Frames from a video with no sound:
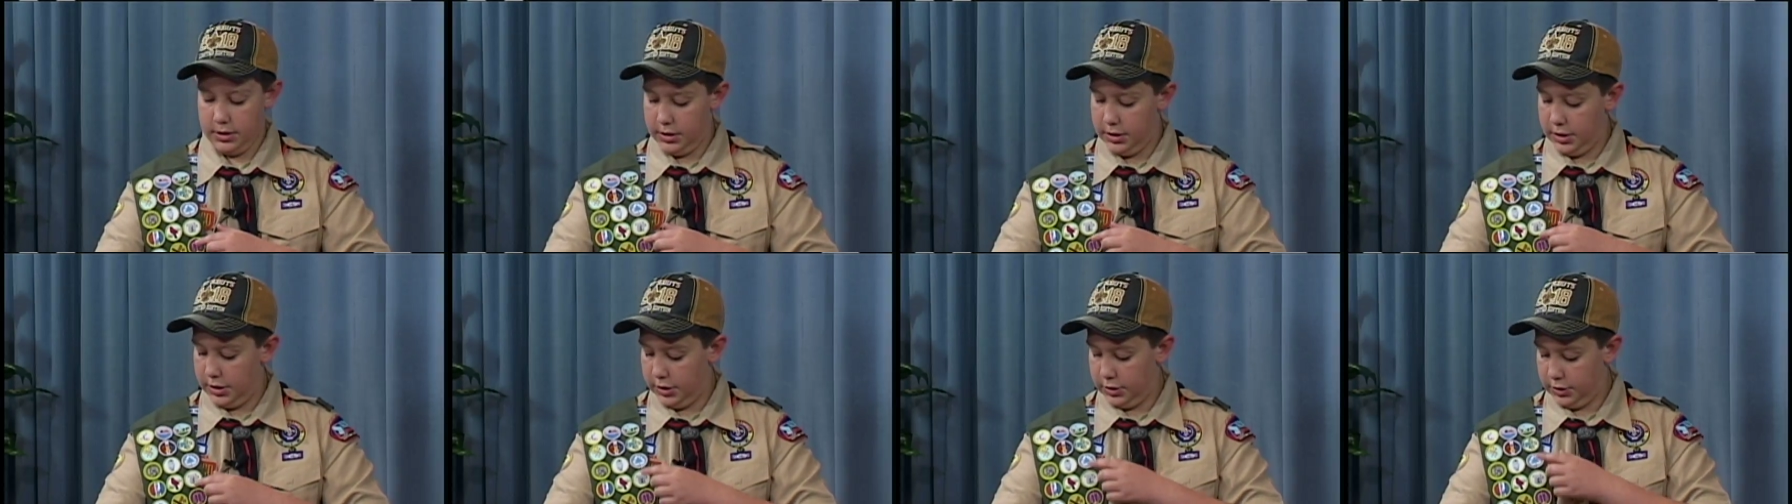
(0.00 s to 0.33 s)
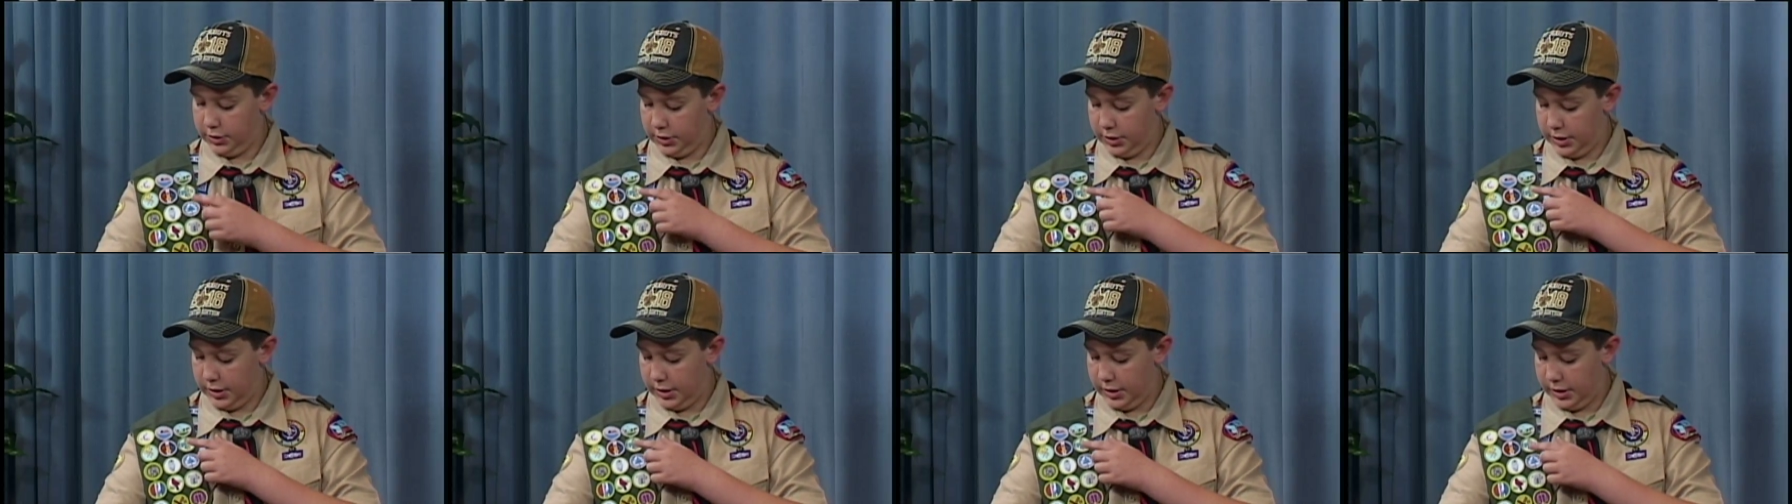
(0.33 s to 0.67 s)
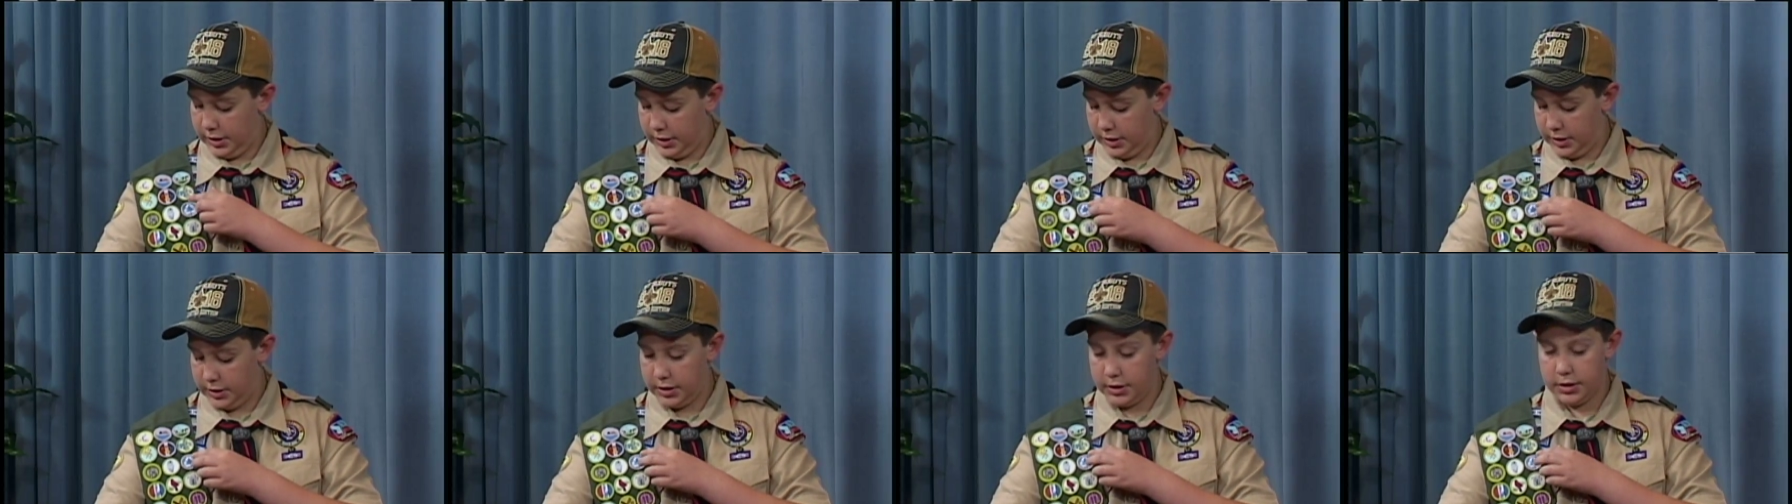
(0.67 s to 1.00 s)
there's
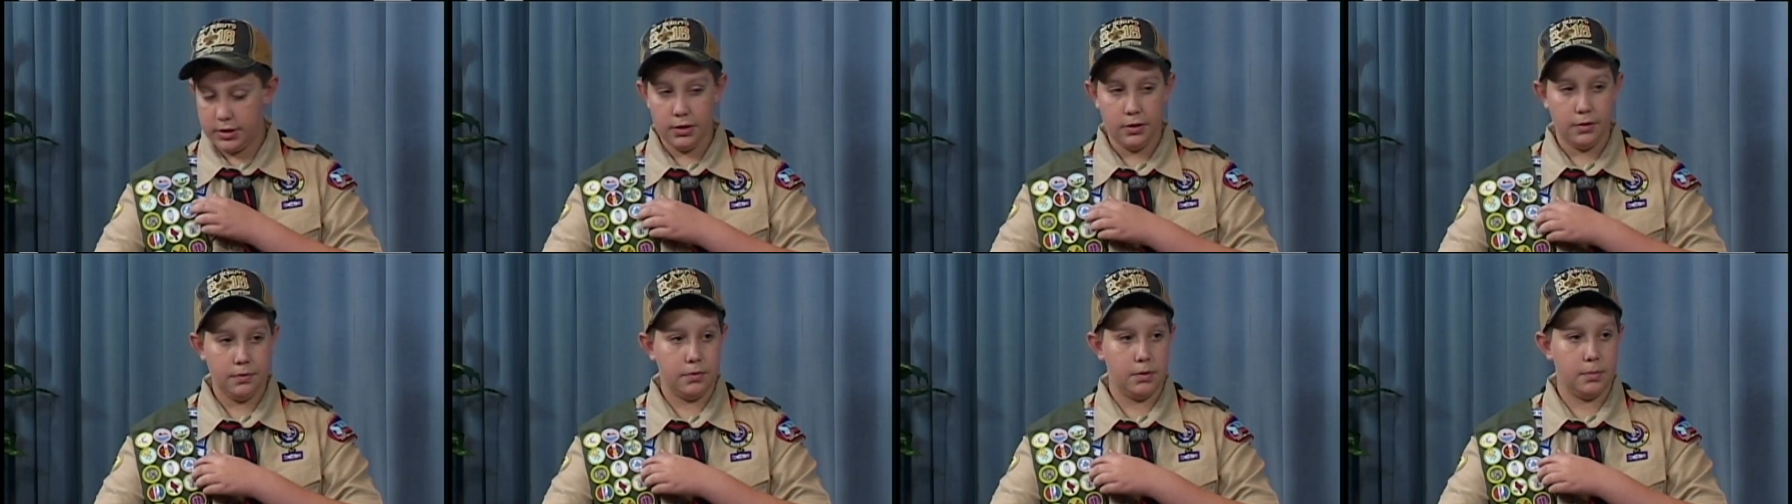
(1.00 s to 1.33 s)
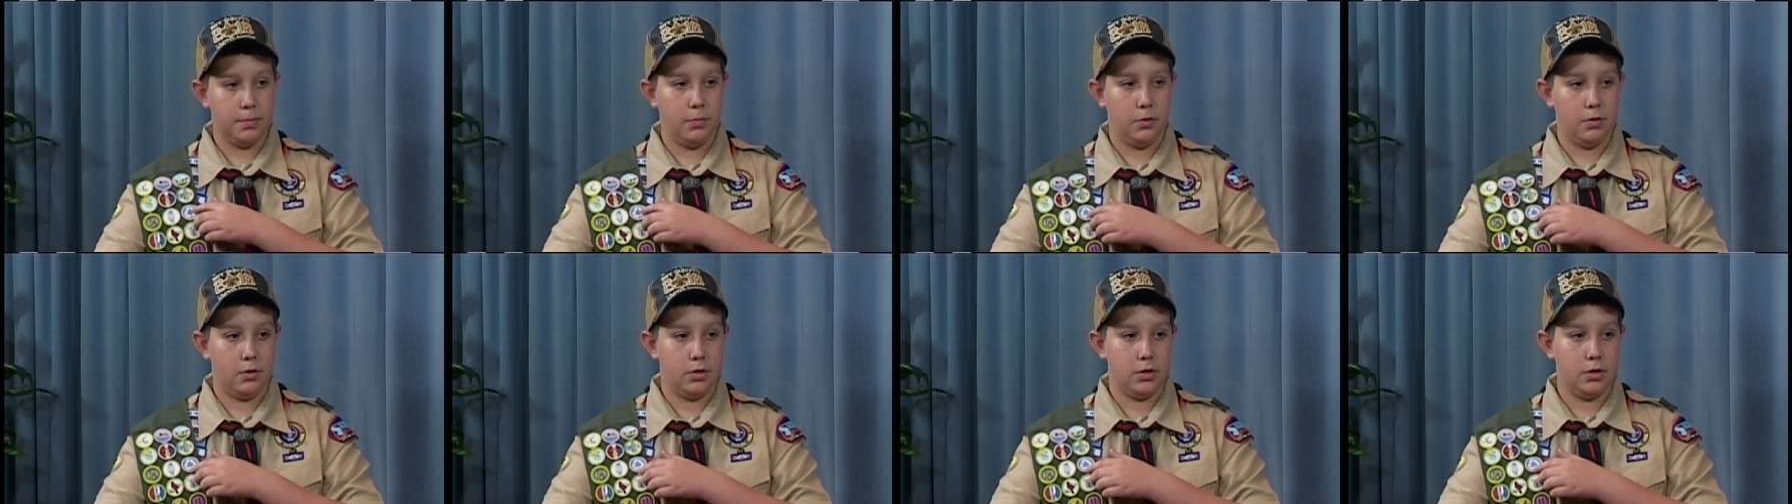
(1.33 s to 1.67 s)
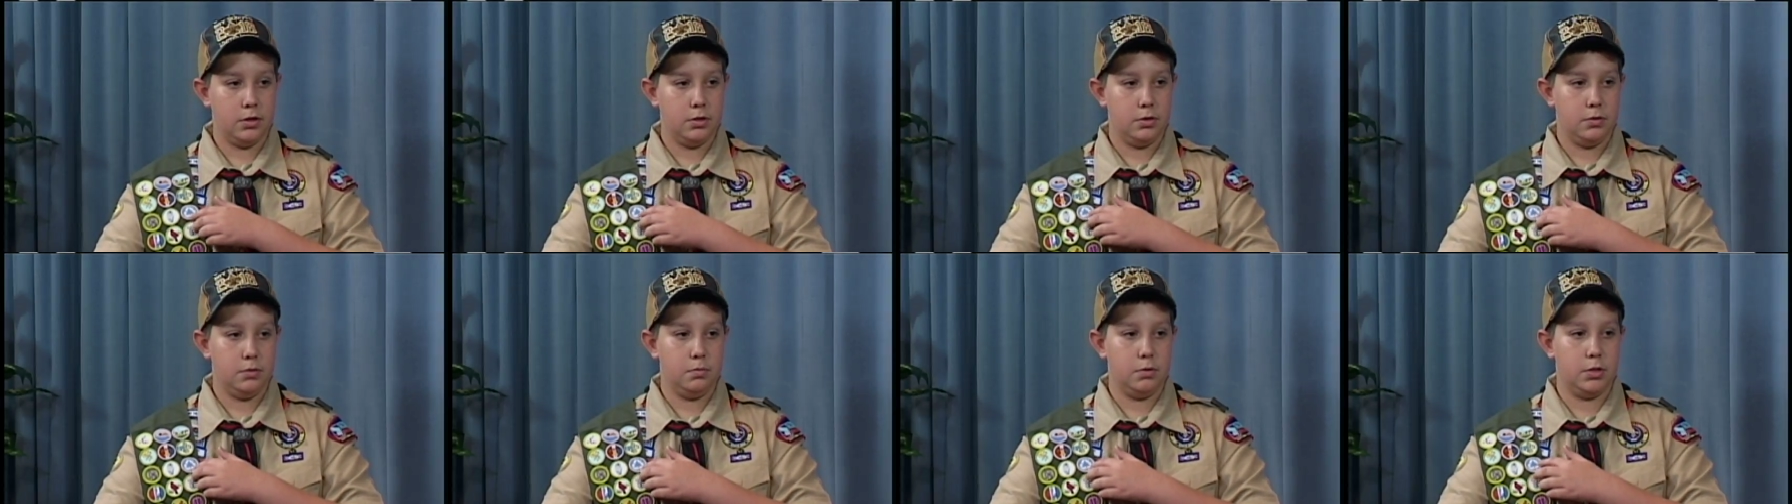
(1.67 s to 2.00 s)
the silver
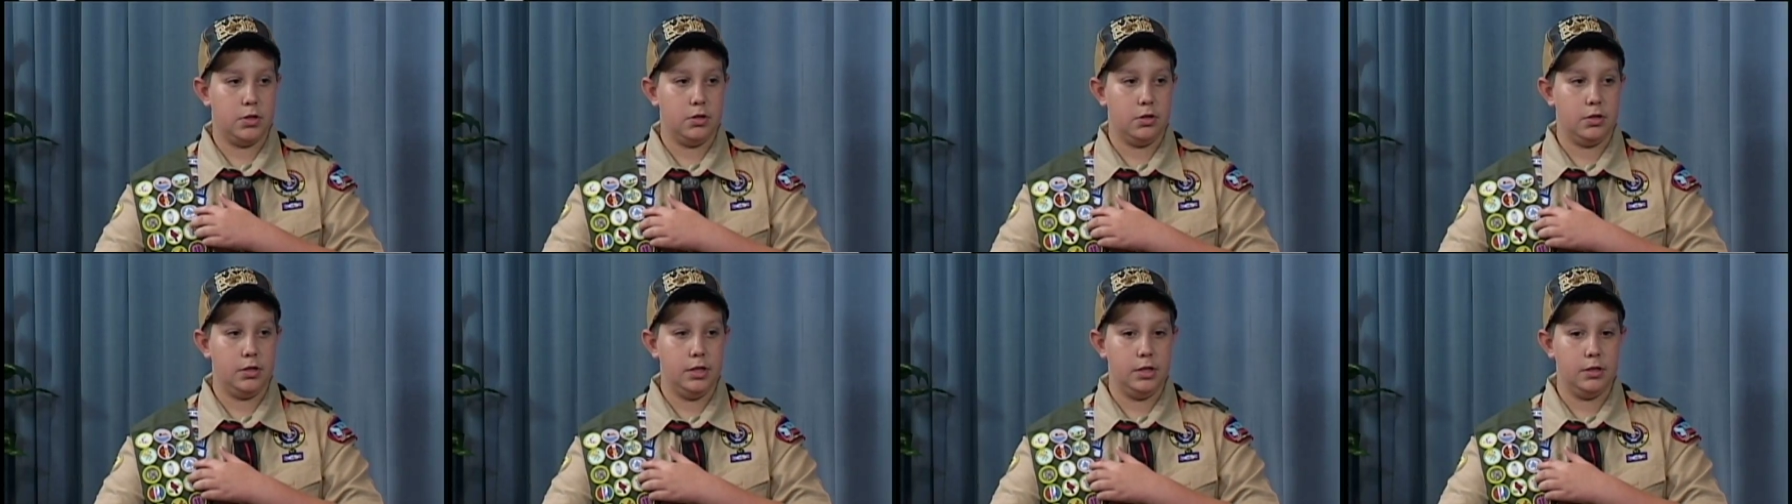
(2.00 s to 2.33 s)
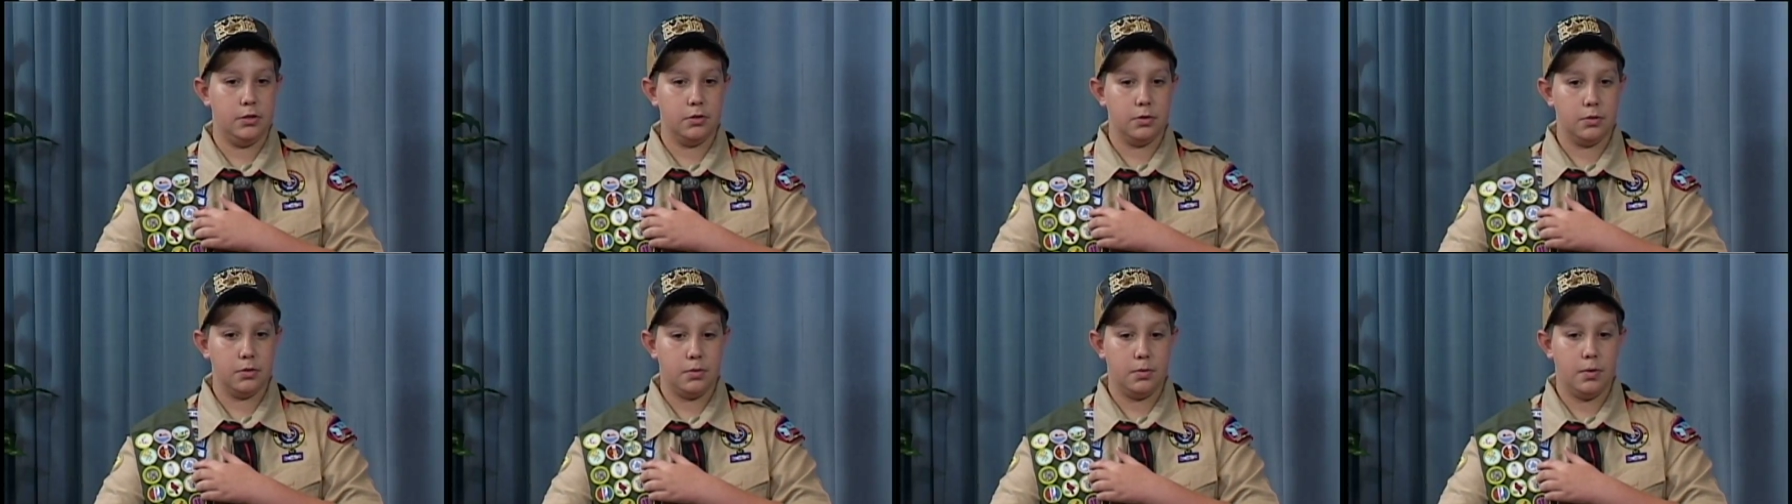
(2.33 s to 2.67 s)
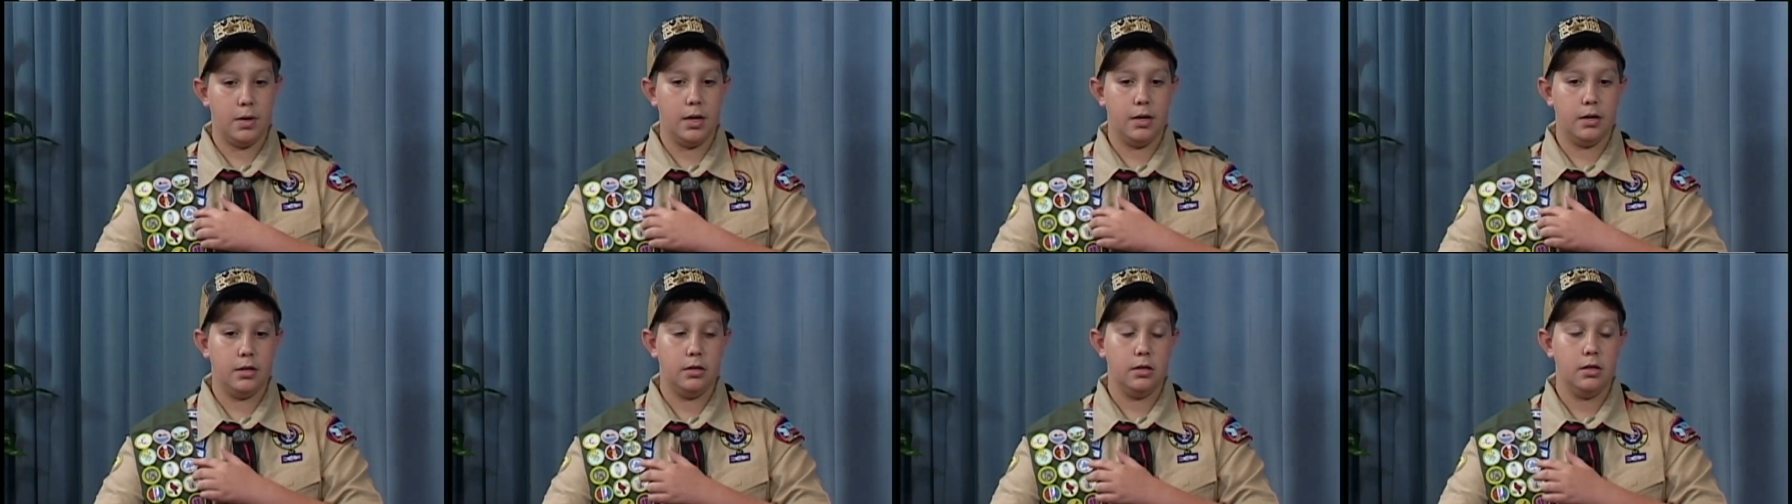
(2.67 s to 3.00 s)
borders, which are Eagle
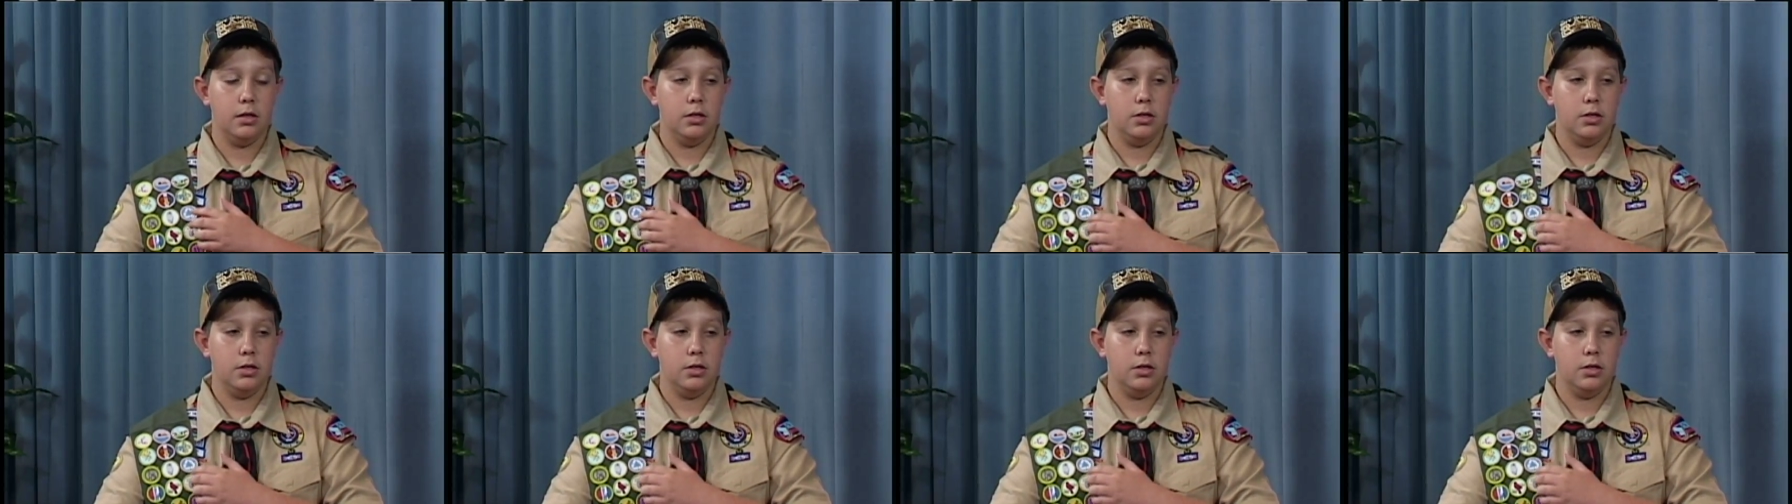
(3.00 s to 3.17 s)
required.